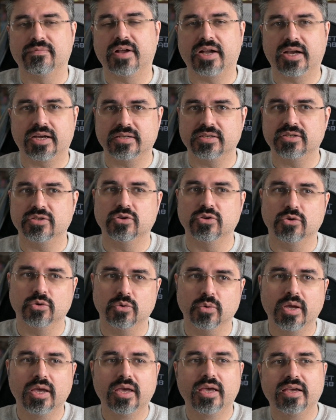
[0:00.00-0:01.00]
I got to
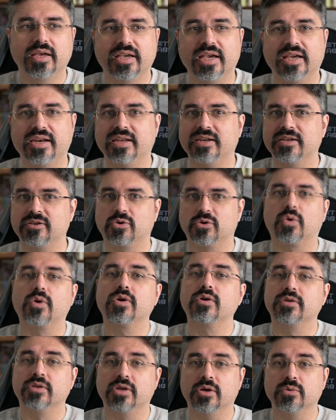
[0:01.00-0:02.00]
get
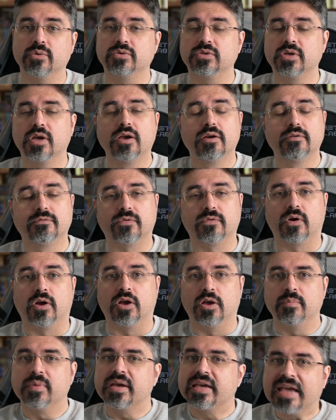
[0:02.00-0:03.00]
editorial notes
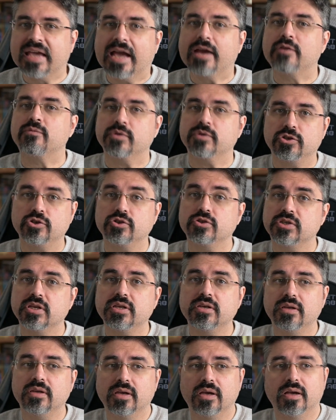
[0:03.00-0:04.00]
from Kat
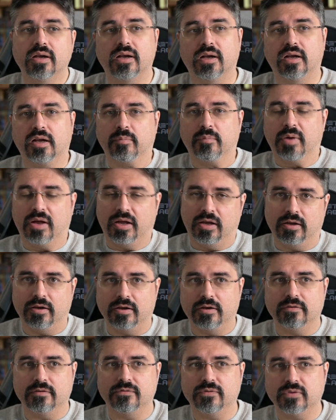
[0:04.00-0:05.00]
Richardson
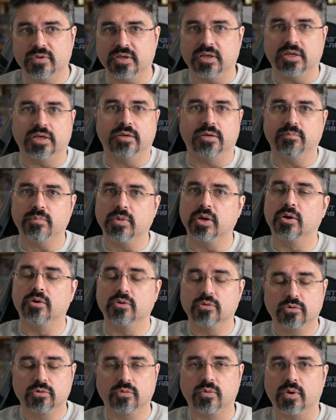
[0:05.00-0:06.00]
of the
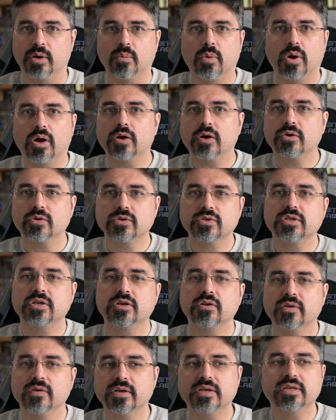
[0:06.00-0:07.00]
Grey Walker
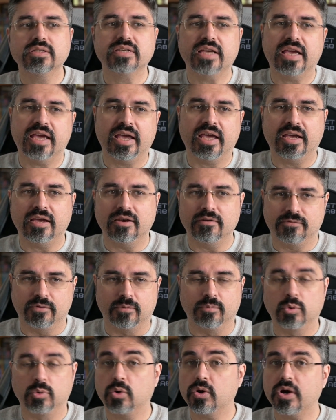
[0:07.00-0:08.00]
series, and
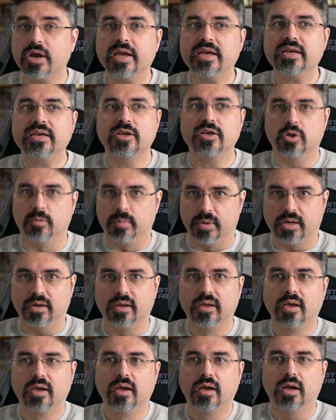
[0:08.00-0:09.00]
from Laura Ann Gilman,
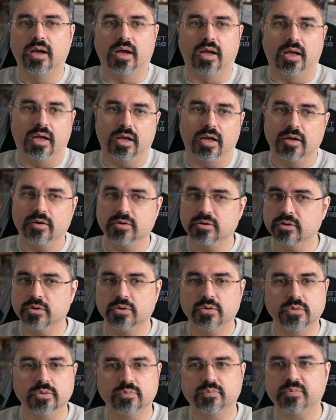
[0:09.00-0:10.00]

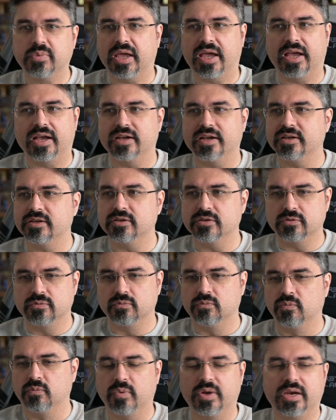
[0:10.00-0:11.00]
who has
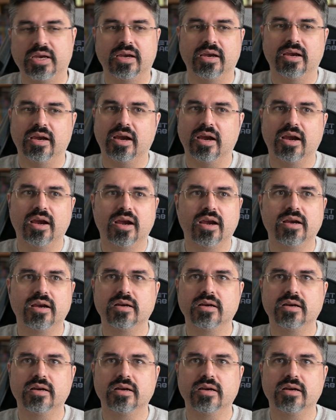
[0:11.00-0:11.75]
written